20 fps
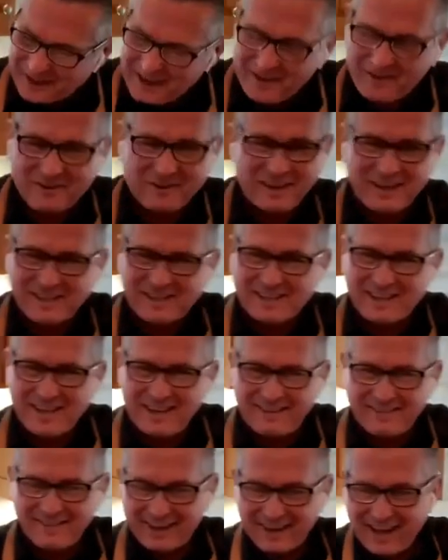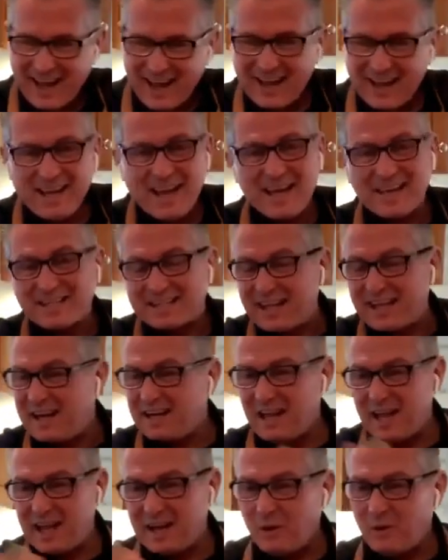great. Great segue. Yes,
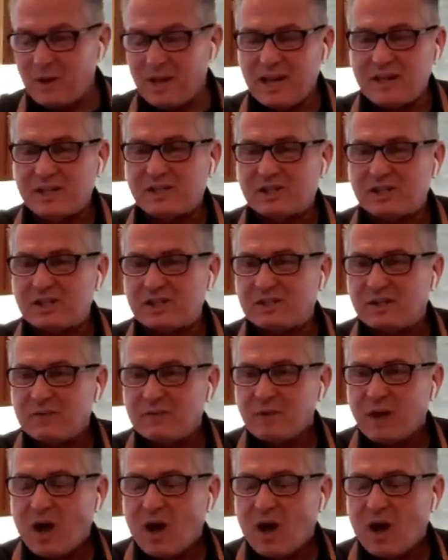and it's just